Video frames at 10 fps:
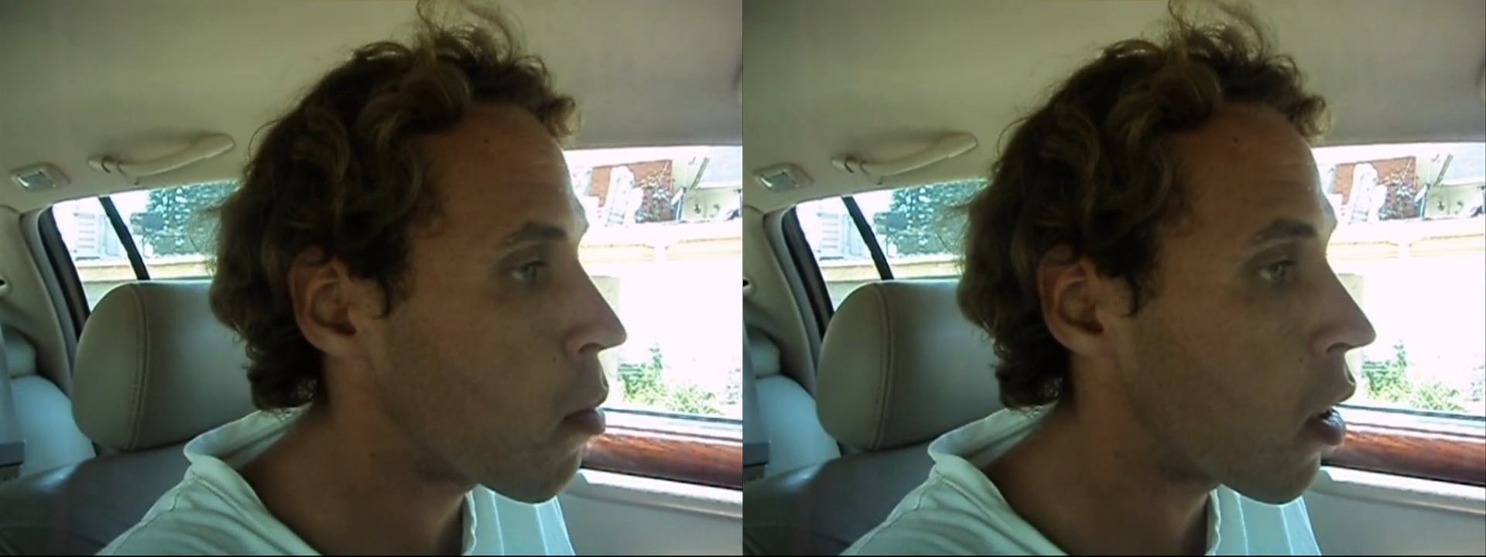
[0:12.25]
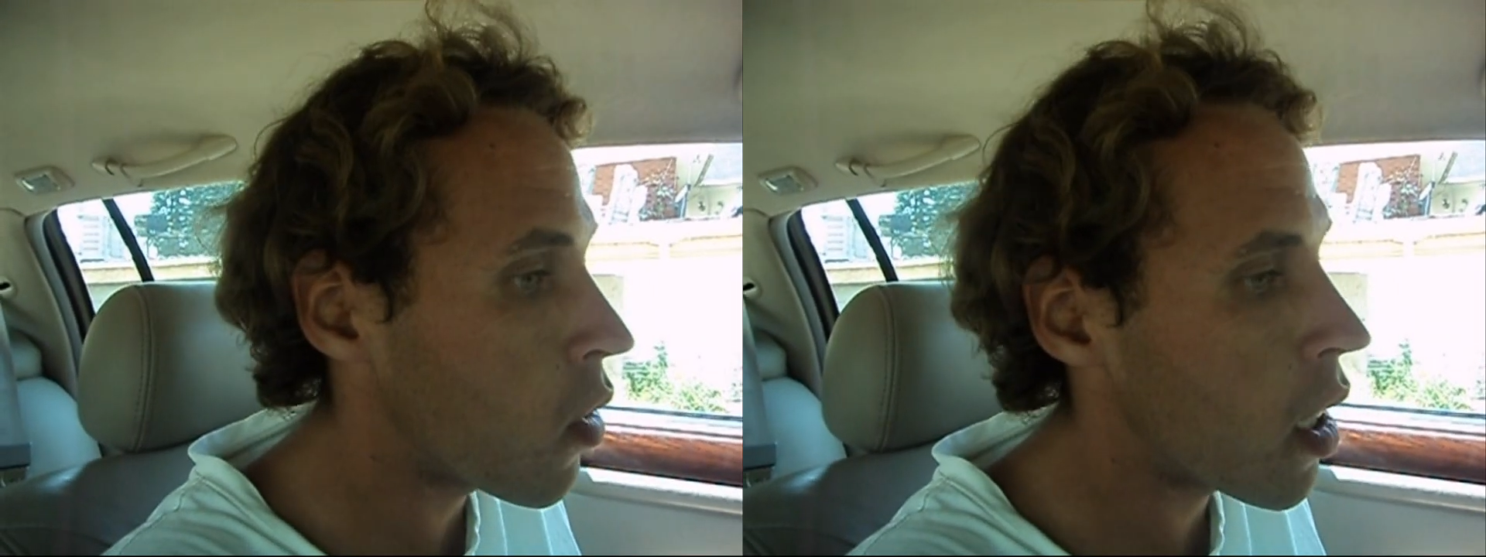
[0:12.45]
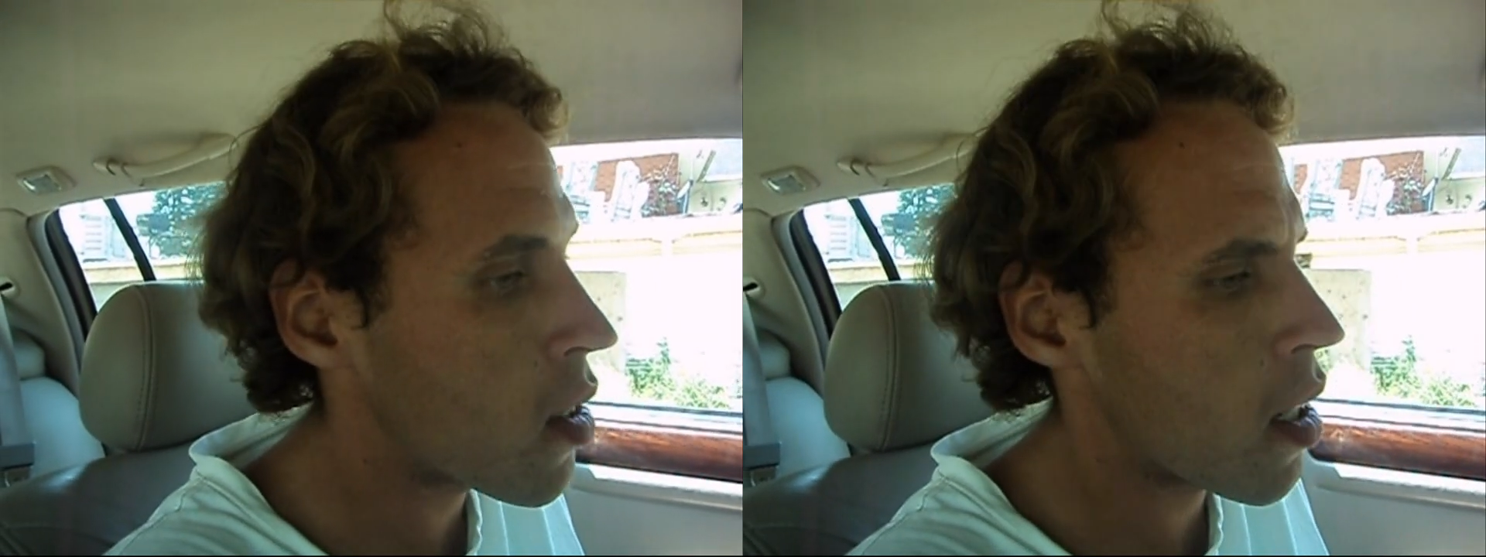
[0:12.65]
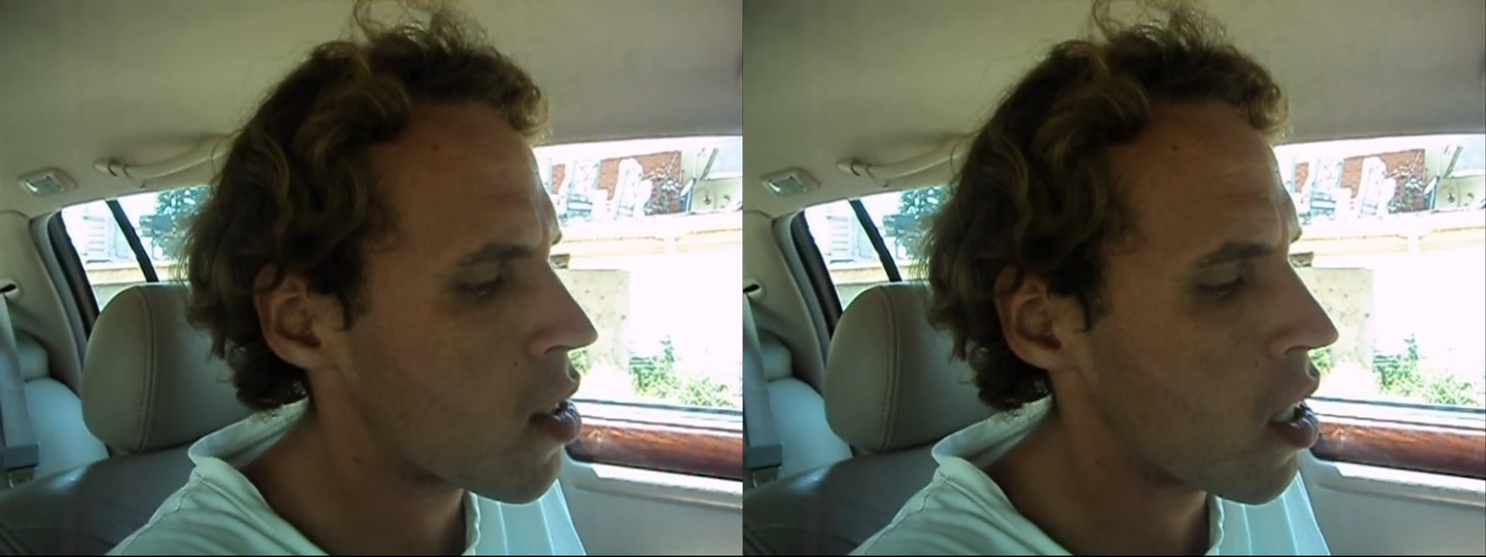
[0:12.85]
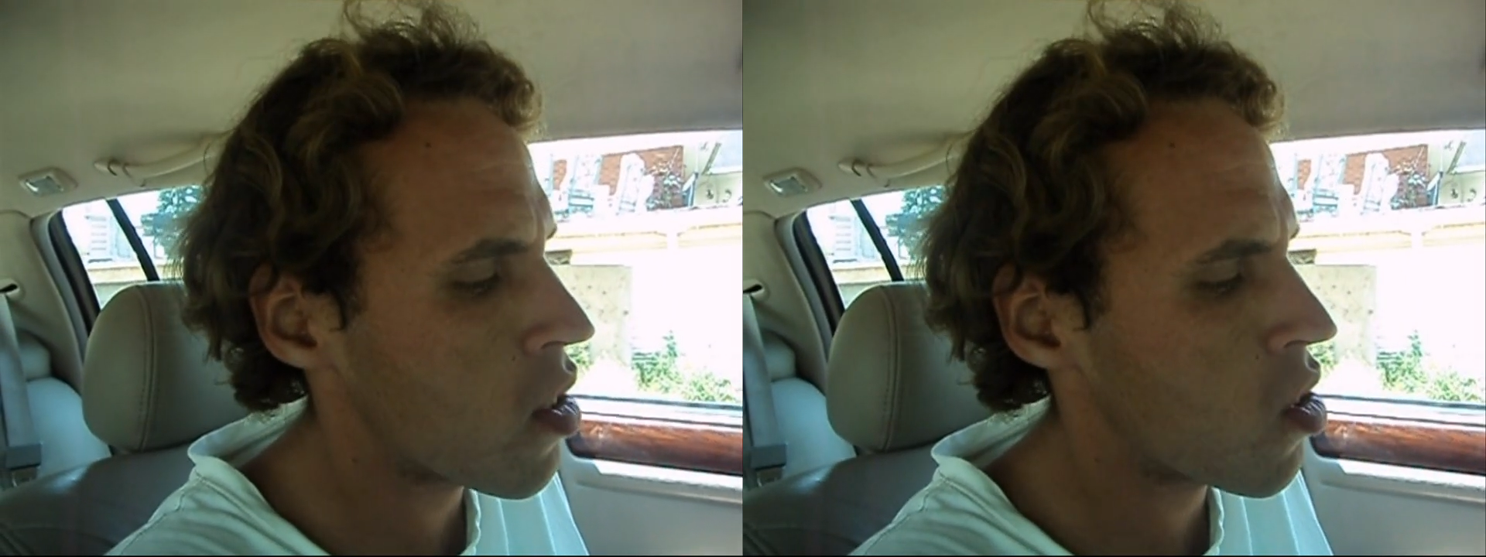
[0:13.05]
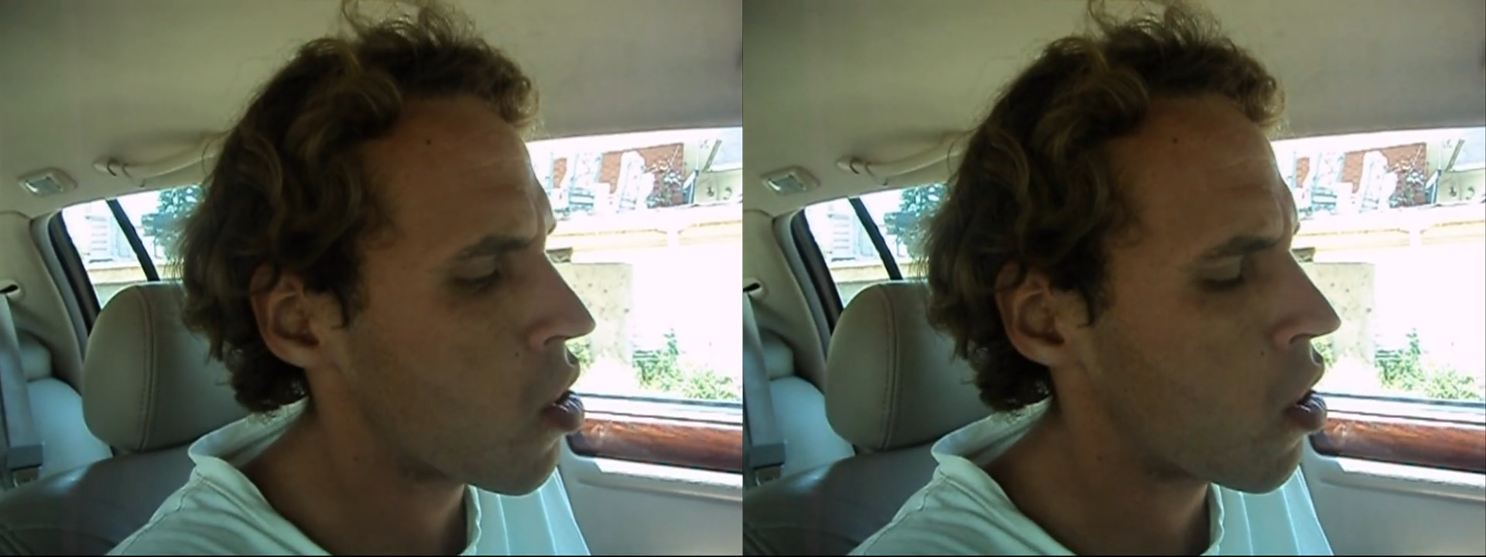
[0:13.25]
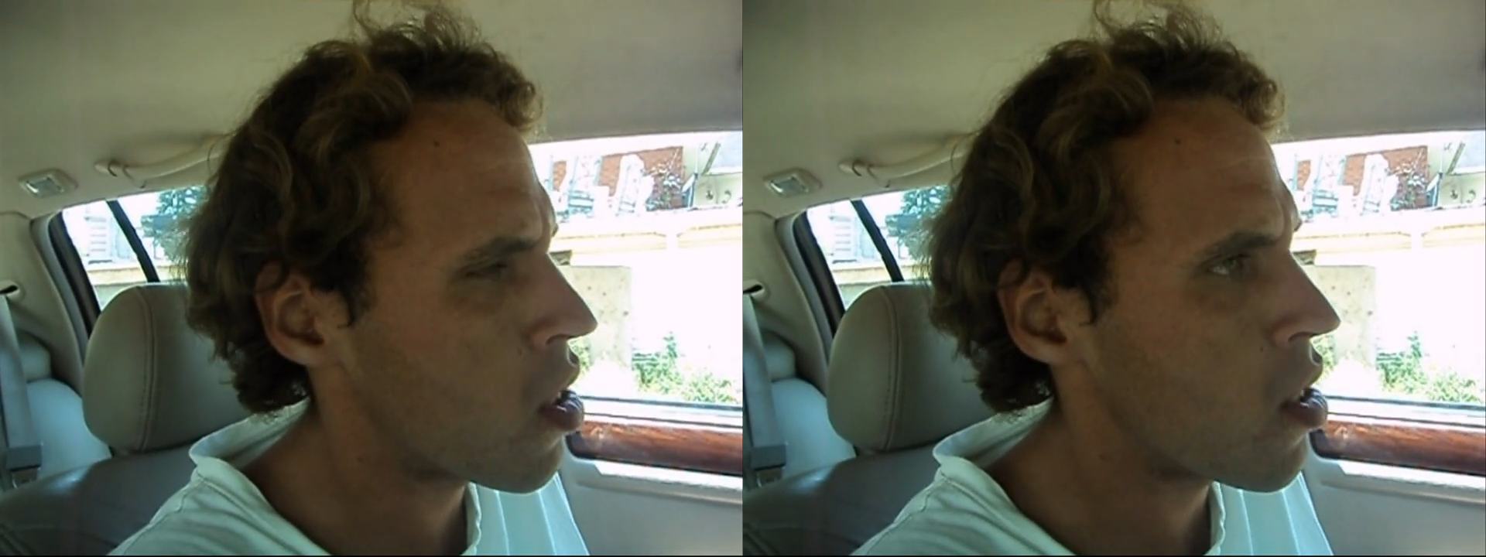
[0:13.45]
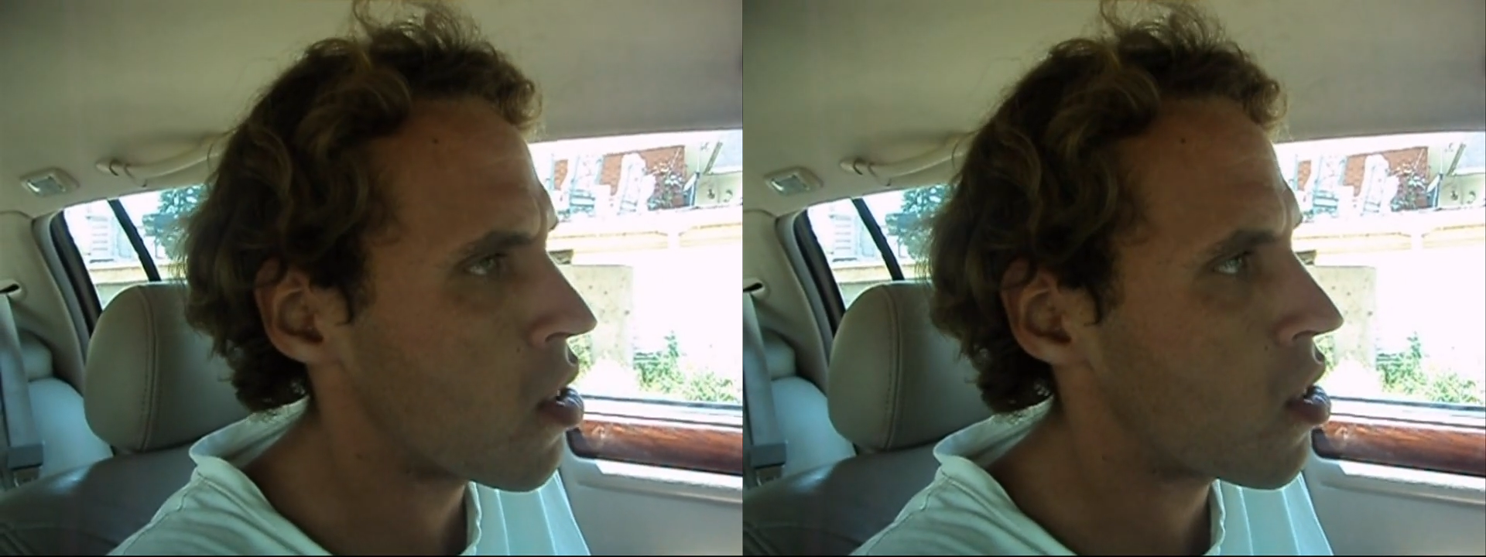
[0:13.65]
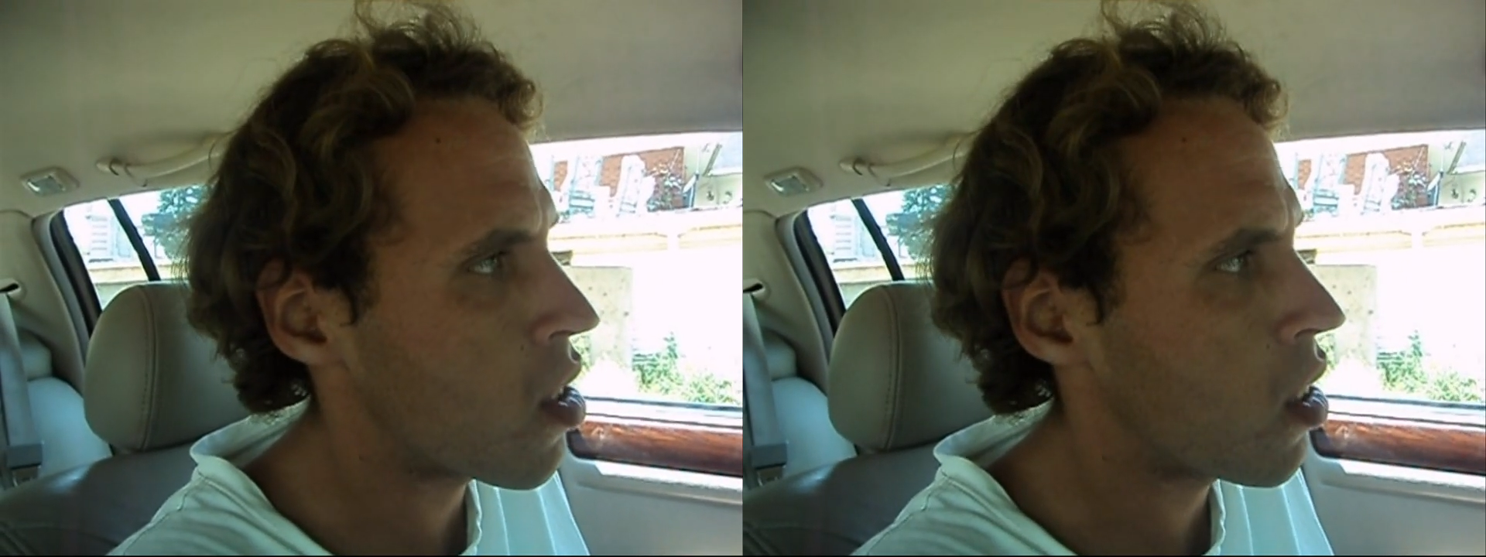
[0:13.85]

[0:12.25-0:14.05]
about a VSS sensor on his